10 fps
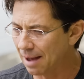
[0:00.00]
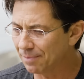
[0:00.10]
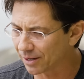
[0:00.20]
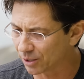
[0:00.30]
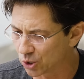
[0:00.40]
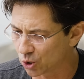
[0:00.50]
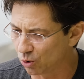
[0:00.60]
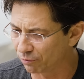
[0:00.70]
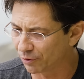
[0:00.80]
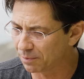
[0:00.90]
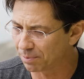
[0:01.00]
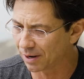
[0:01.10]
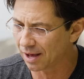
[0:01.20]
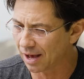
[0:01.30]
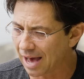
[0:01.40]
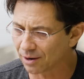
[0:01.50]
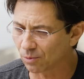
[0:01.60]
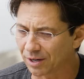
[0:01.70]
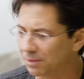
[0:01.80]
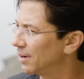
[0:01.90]
I'm not a control freak, but I
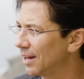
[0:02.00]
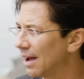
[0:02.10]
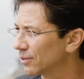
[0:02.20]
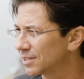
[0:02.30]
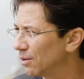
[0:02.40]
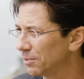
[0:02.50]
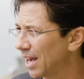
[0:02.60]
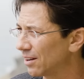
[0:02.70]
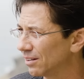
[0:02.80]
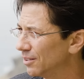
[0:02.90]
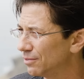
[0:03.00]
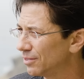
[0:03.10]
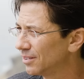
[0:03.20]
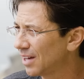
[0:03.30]
don't want anybody to ever tell me how to live, me